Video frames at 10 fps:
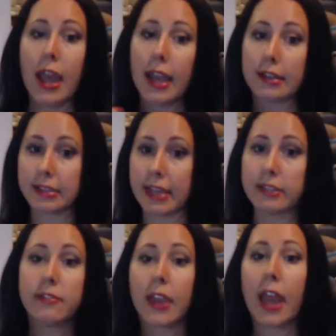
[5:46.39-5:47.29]

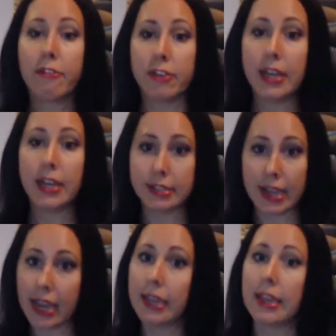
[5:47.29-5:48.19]
Excessive caffeine
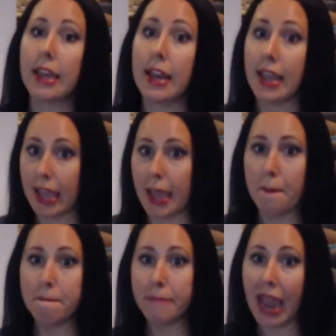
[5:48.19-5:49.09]
intake can
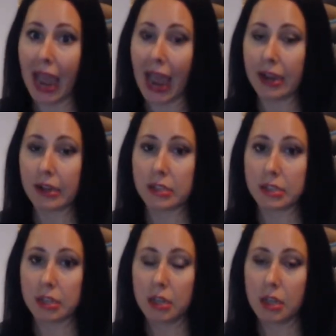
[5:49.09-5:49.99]
impact